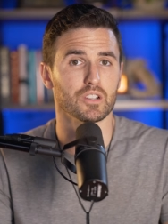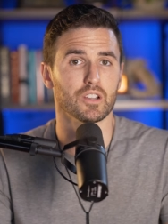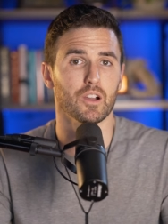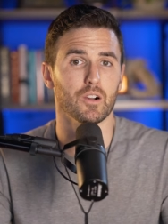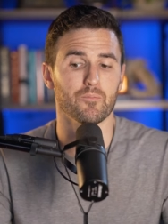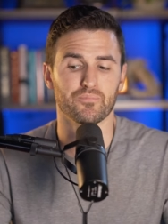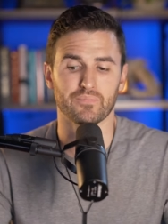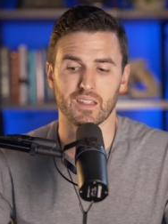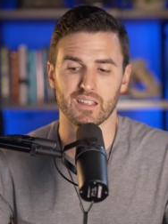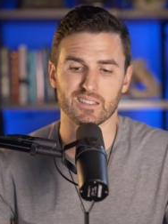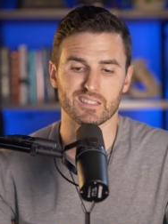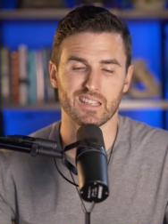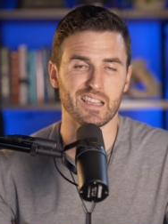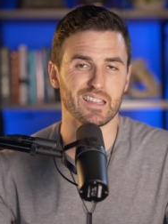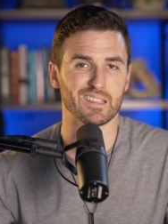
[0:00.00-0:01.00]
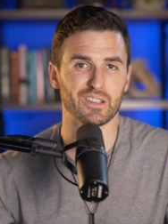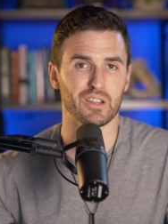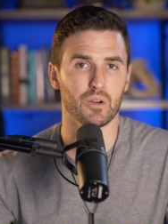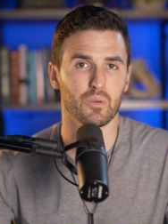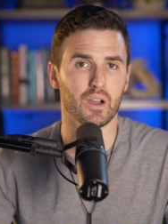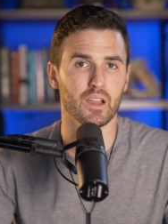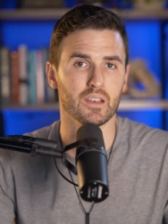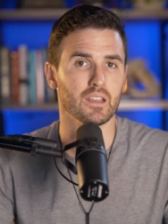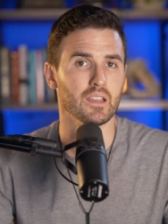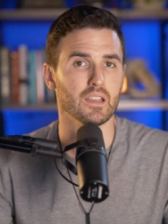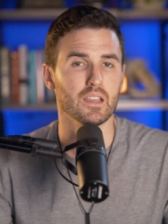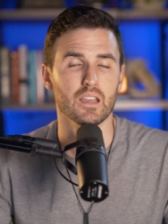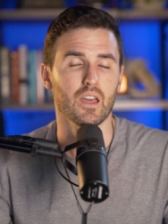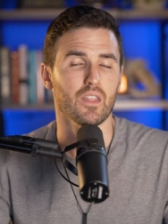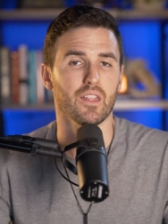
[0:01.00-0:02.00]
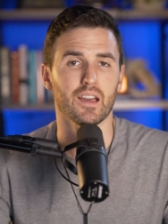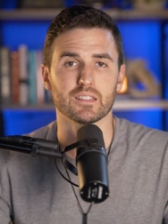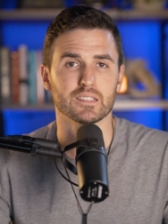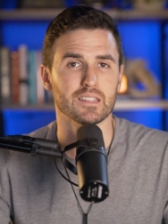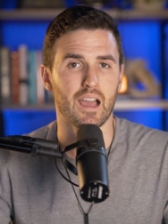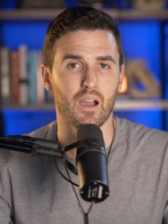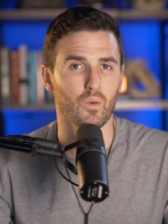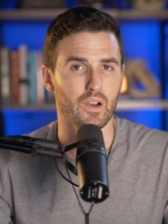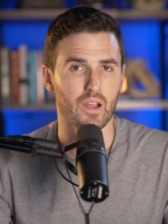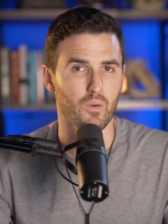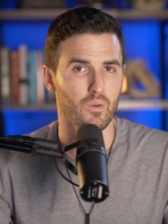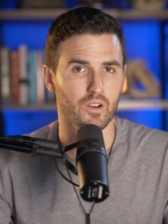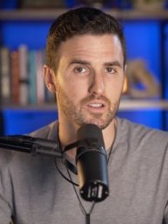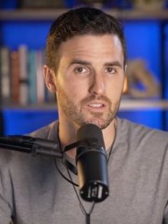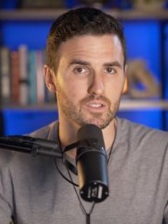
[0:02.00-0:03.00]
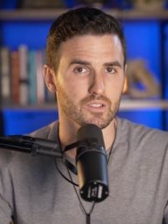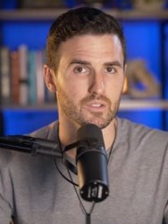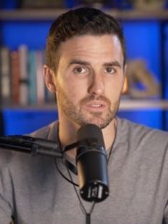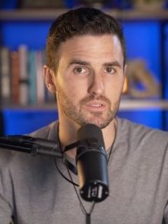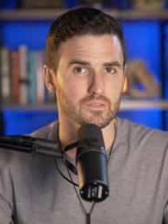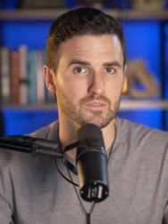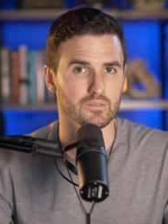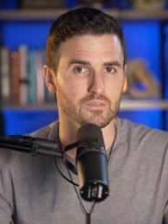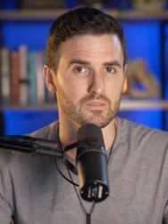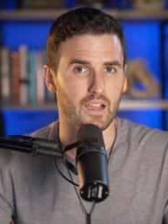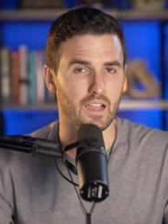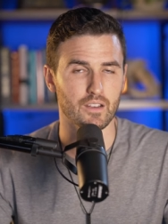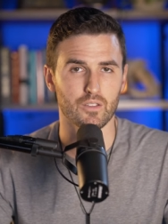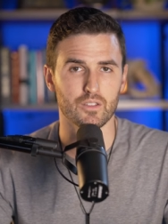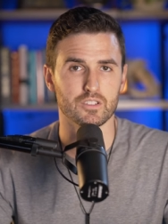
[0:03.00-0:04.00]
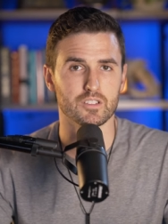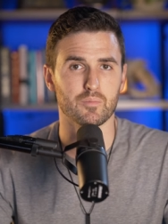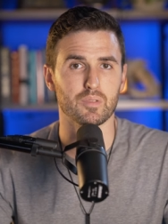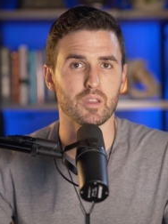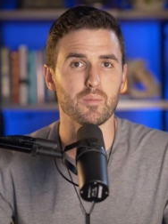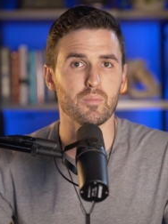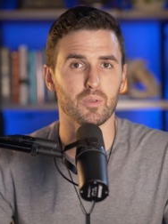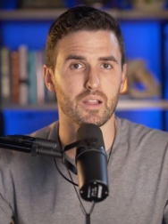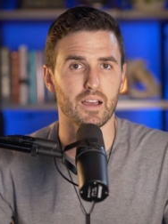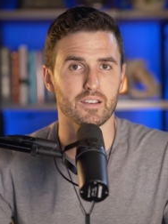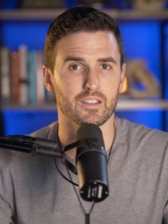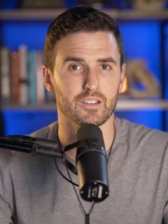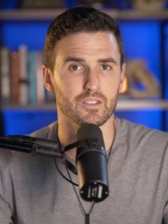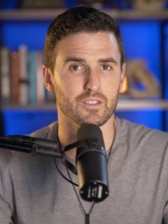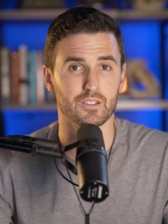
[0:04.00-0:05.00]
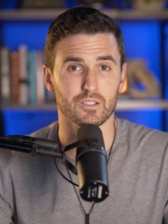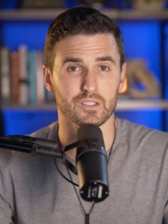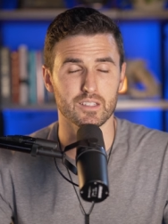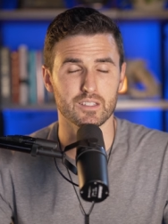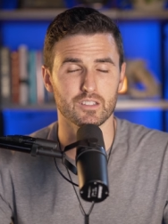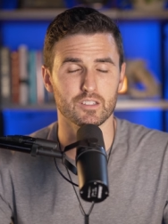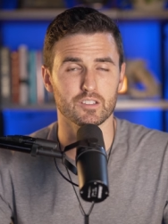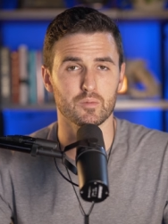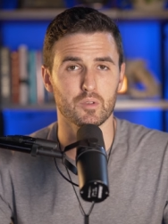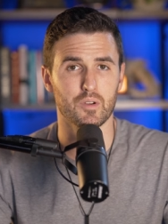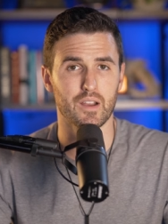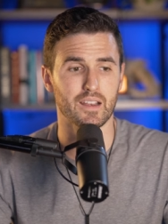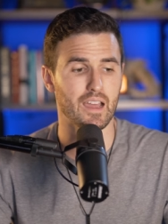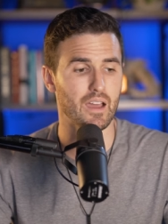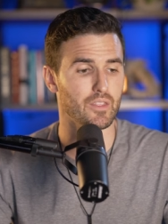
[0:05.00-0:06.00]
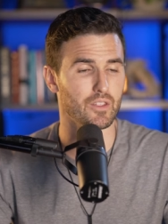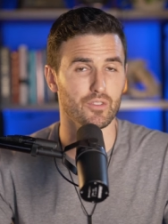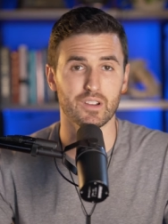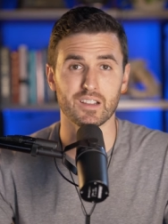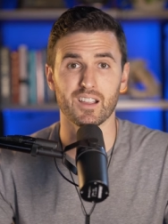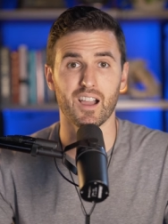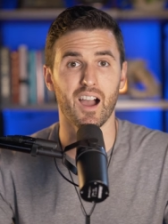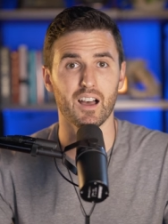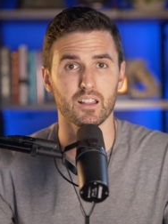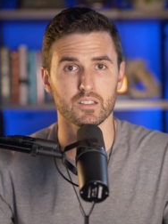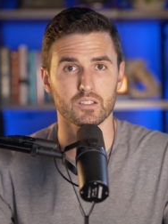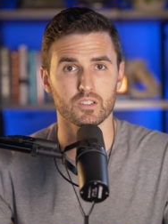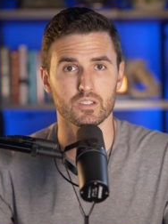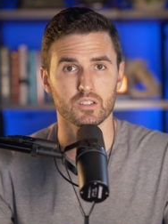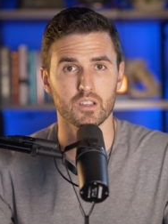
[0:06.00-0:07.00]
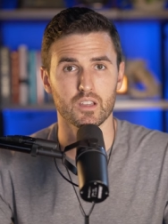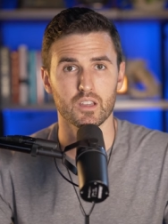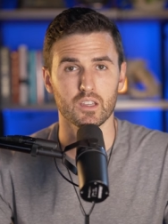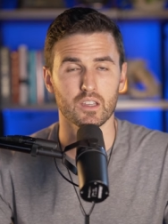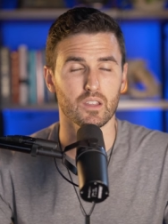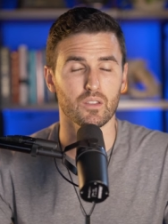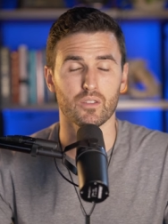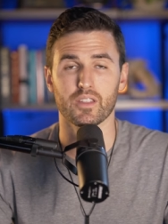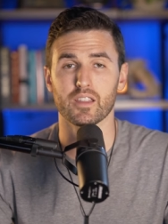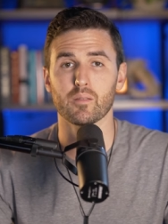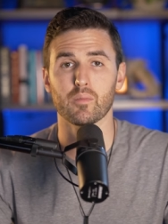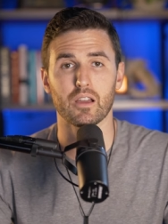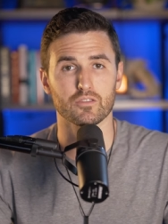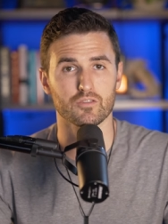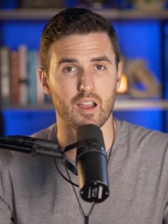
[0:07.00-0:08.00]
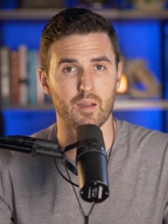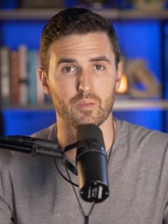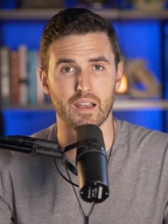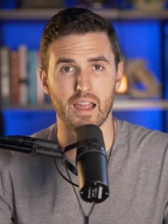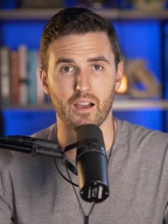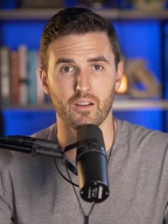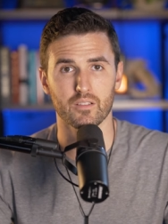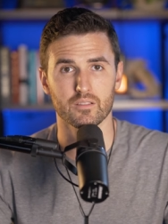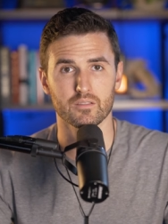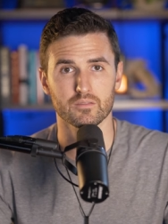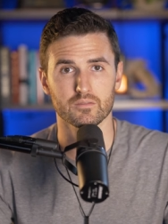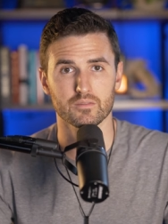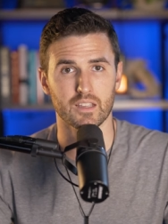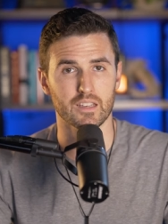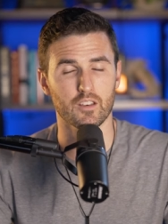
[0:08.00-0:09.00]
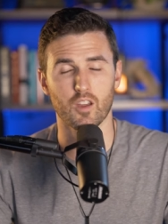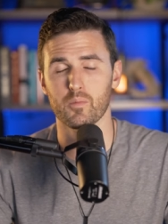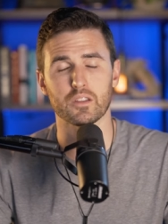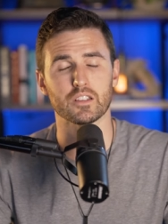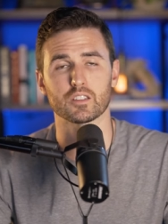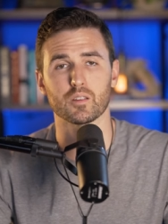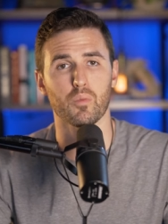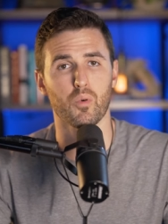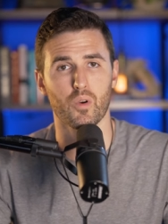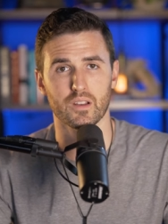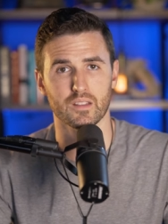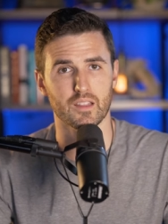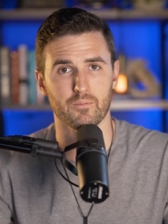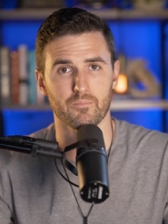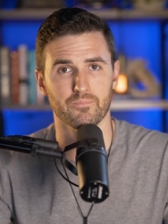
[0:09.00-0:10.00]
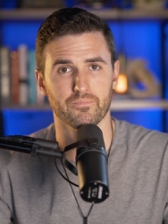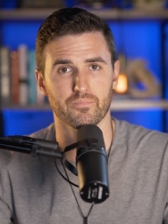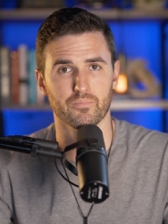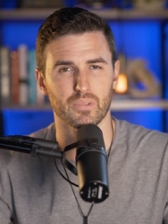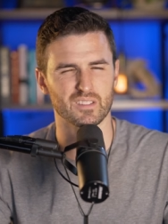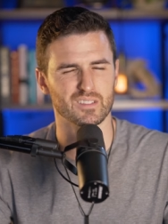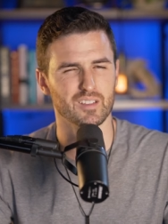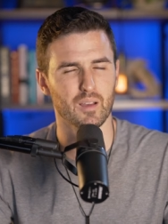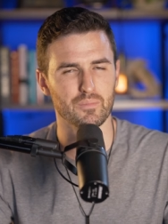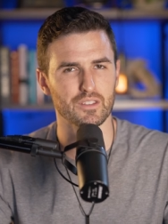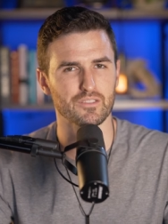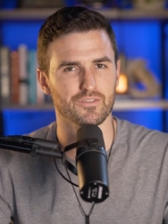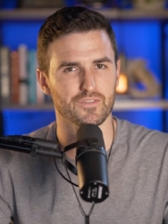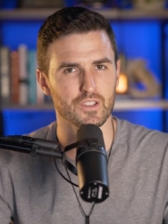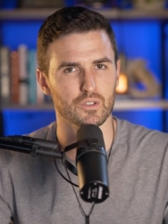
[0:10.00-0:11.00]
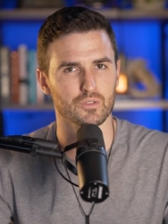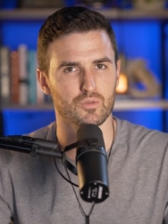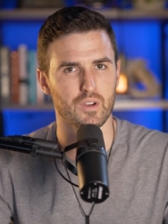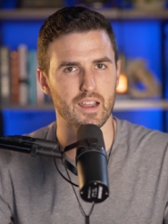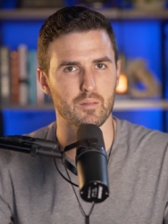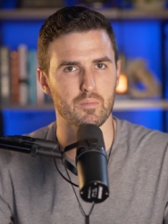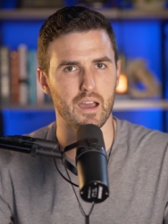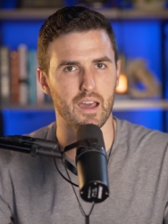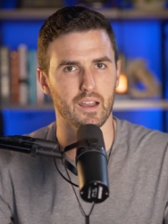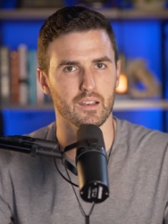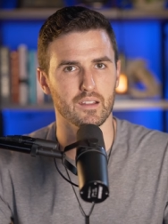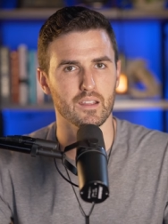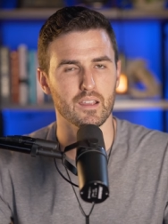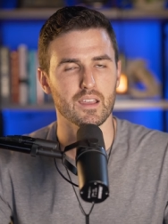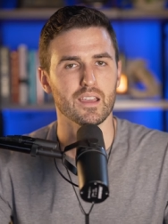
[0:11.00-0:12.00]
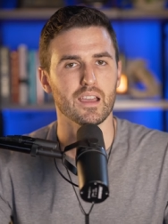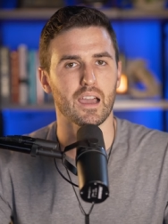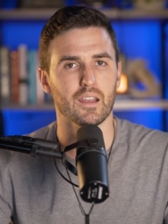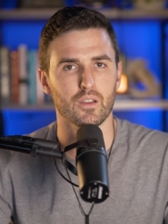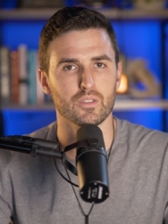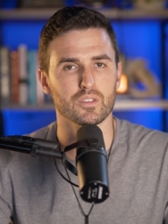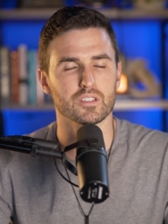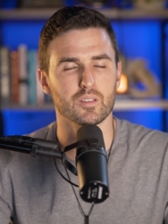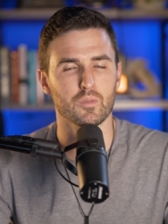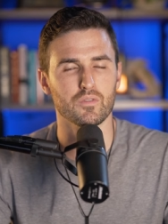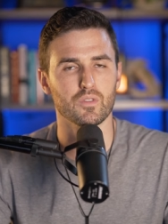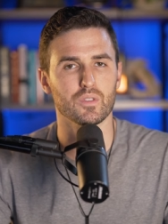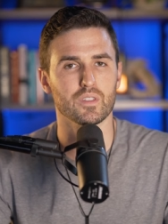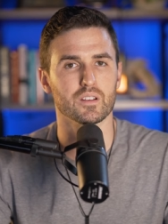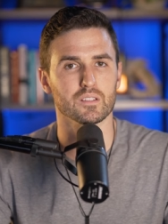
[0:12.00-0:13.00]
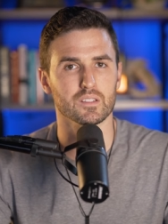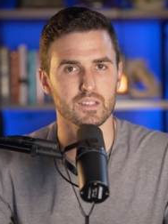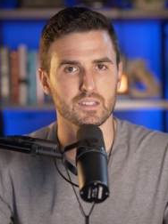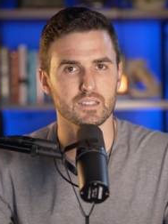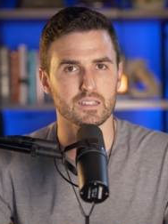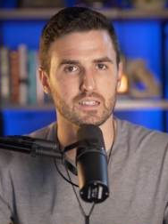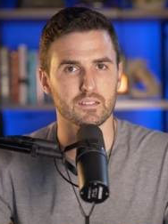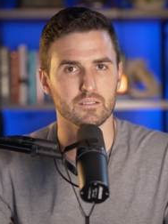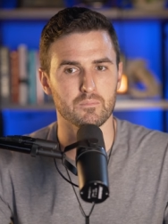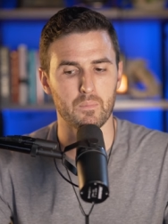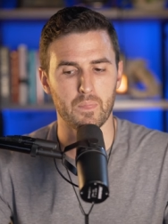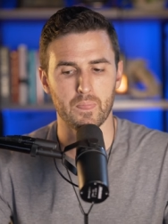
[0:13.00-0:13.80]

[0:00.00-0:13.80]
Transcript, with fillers: to go and saying, you know what, that's not what I want to do. I know there's some people out here that are listening to me right now that are in college and they're thinking about dropping out and nobody's supporting them, but something feels right about it. I know there's some of you that are listening